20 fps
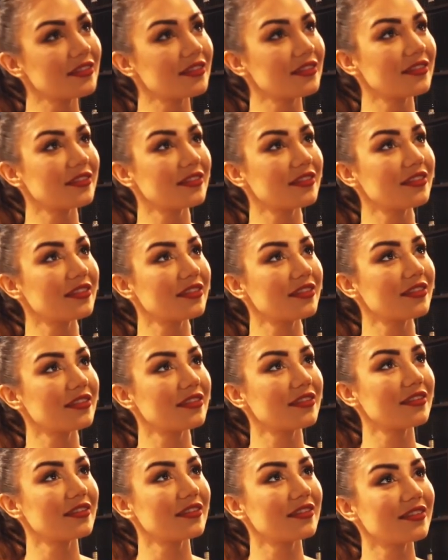the old
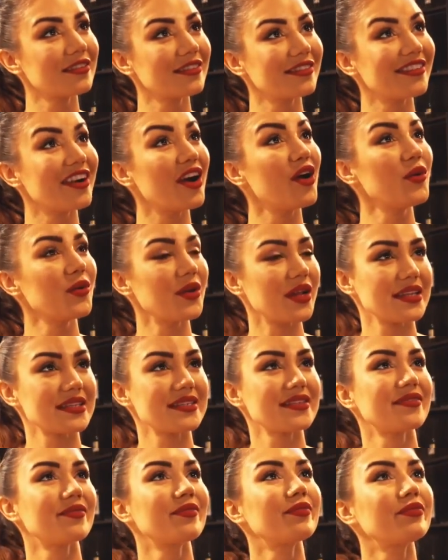couple. So it's a very
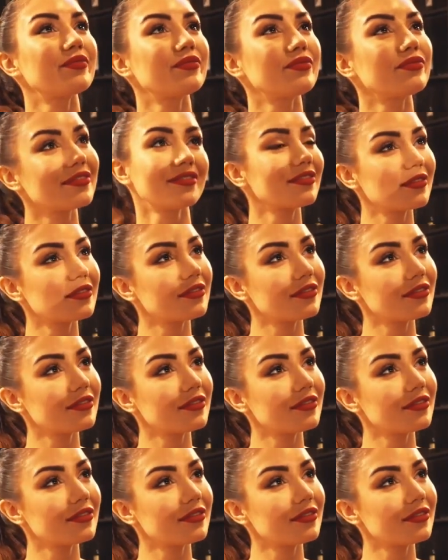simple base.